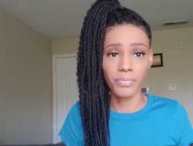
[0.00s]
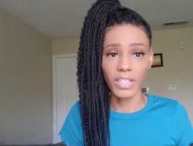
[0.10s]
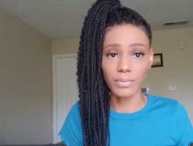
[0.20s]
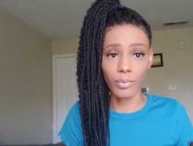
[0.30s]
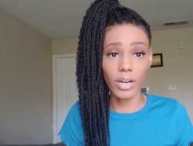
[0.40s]

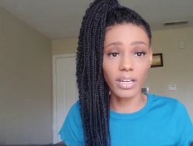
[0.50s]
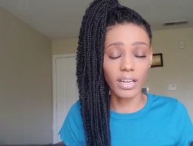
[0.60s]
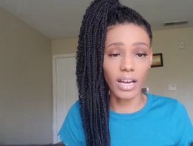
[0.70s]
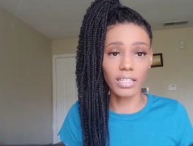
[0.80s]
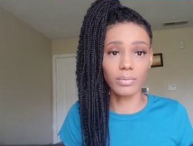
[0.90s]
Spreading the
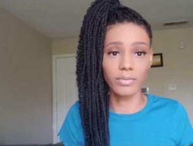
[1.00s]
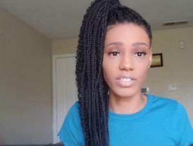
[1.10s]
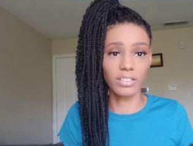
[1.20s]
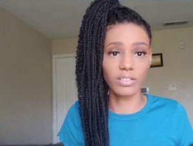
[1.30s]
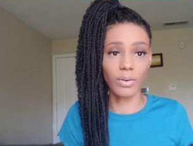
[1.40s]
gospel of
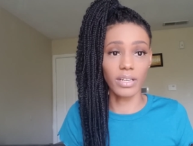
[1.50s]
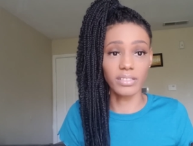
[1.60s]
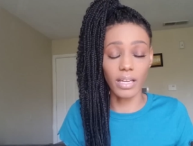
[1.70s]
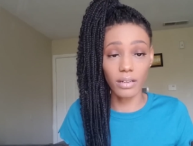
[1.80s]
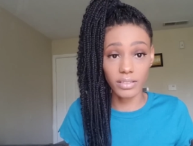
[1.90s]
Jesus Christ.
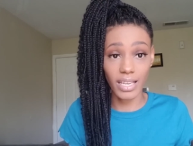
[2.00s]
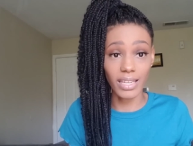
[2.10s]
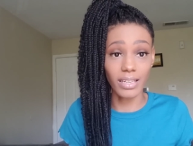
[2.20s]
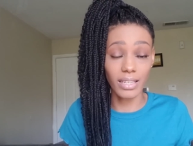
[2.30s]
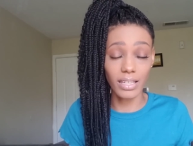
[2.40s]
They are
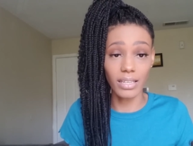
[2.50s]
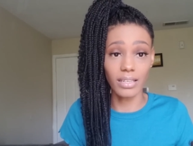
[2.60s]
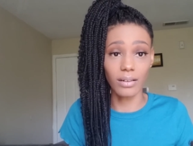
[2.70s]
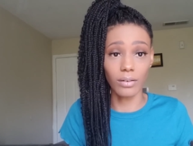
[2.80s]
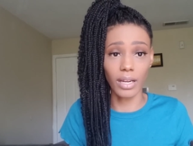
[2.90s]
taking
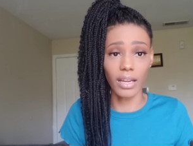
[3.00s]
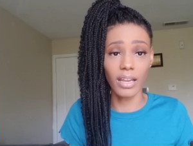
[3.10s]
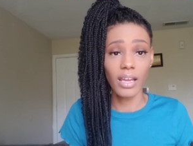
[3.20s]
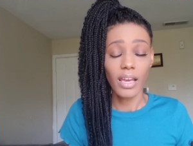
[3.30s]
heed, okay?